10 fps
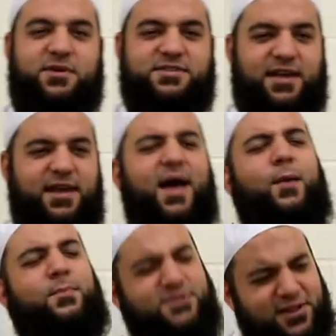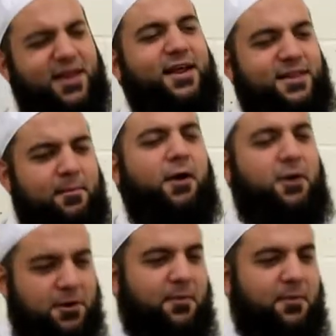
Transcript: we'll say, Ya chalta rehte market